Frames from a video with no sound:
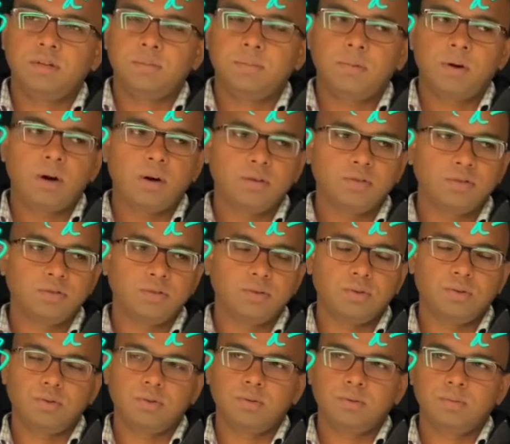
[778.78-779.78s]

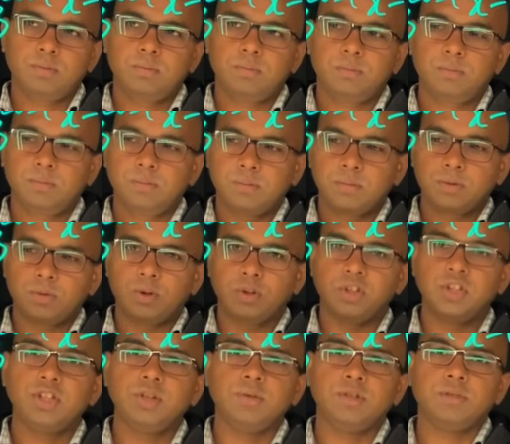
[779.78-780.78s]
also
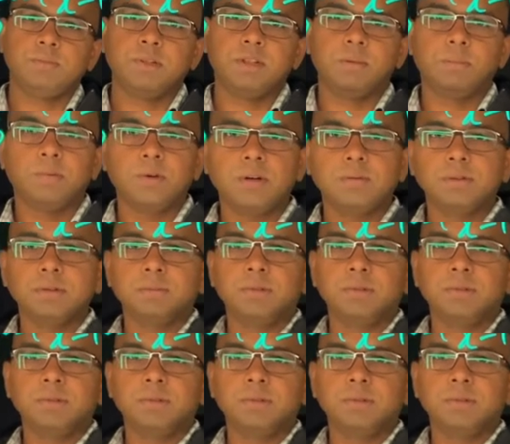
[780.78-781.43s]
continuous, but the problem